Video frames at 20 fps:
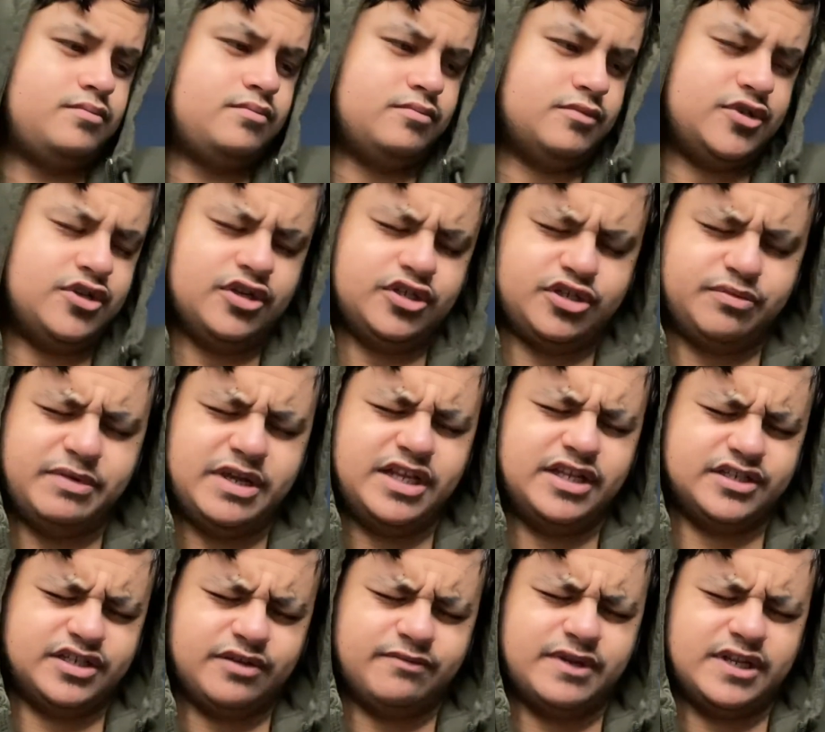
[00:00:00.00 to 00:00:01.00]
Social media
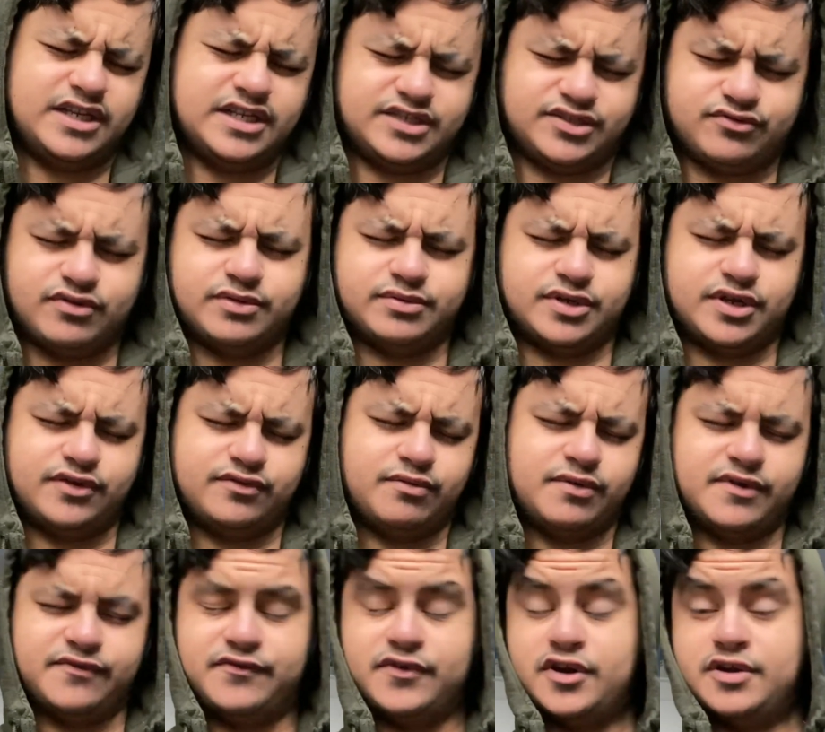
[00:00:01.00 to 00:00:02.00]
is over in the description if you
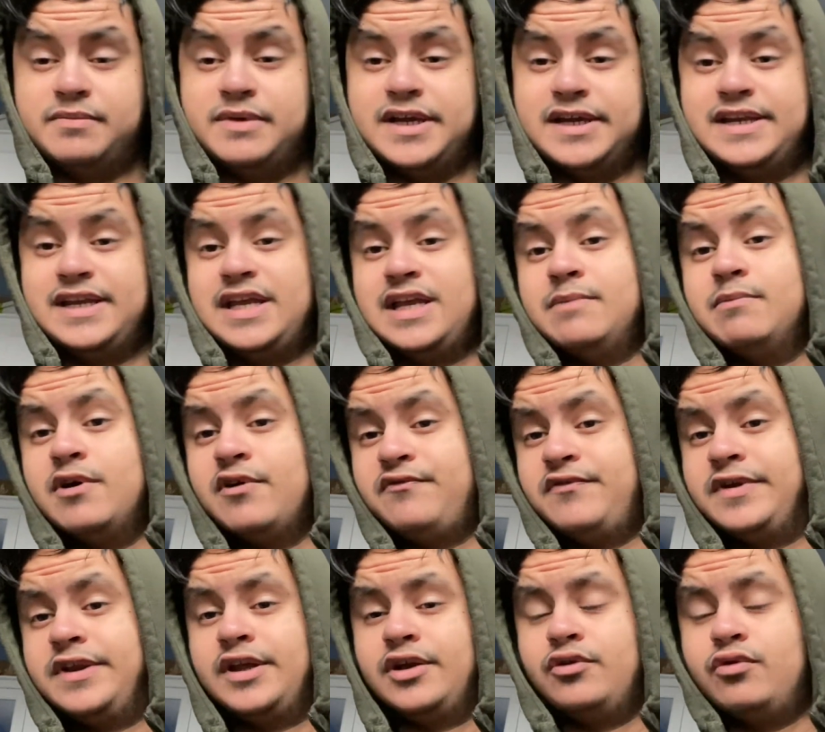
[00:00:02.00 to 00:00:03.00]
want to follow me, and the email
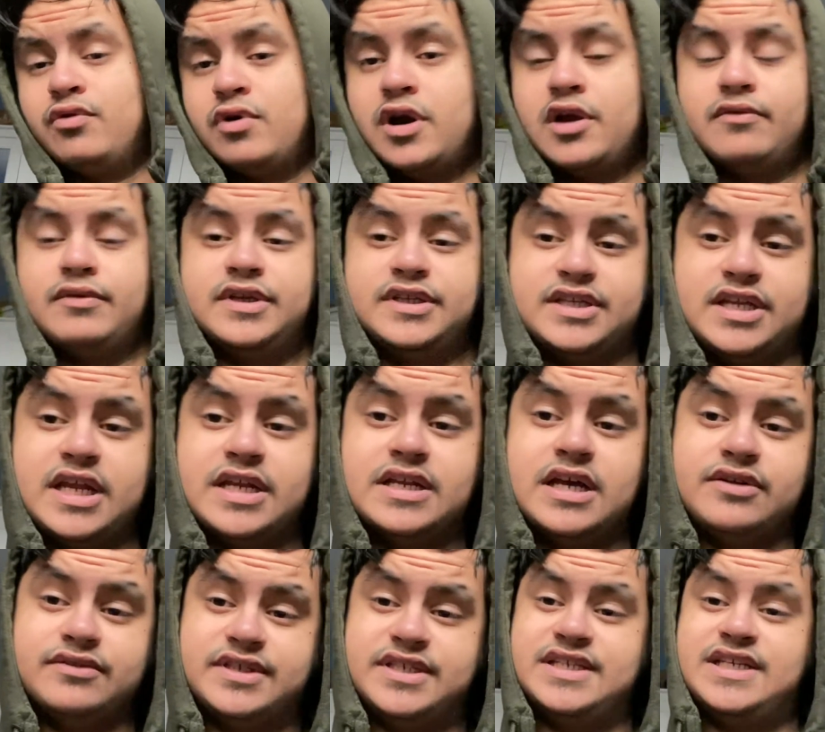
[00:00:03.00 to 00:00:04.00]
for the inquiries. And
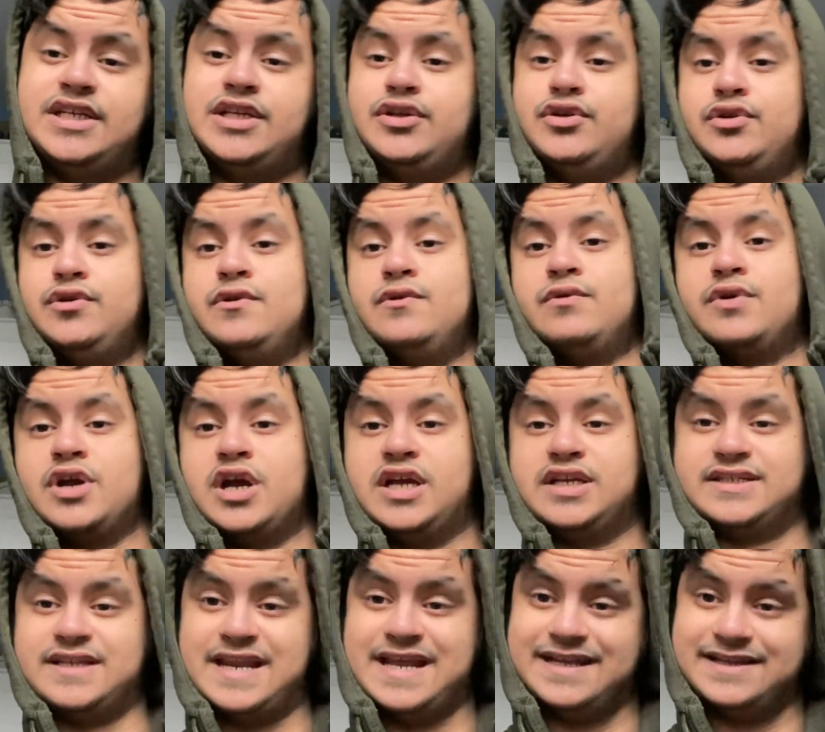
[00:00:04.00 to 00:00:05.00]
I'll see you
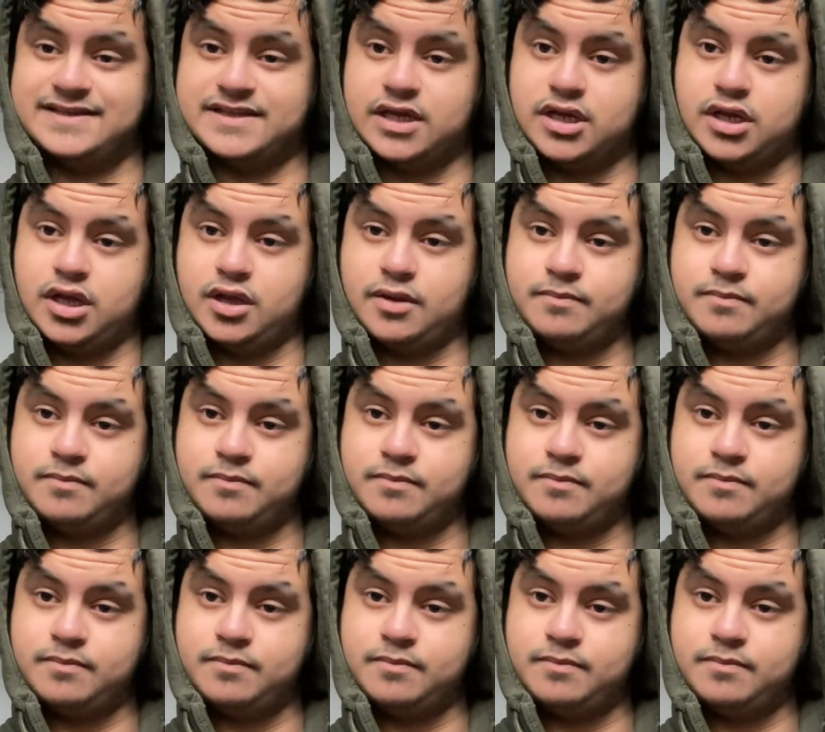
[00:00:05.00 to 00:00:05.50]
guys later.